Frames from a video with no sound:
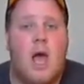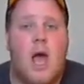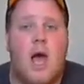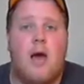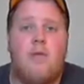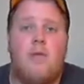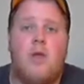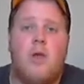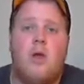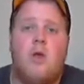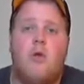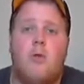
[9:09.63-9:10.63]
of
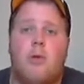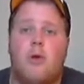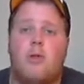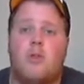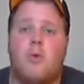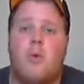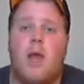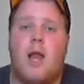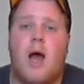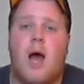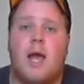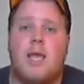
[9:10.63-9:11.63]
Roberto Duran
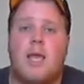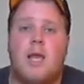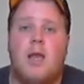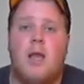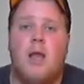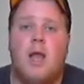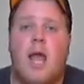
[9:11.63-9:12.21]
hugging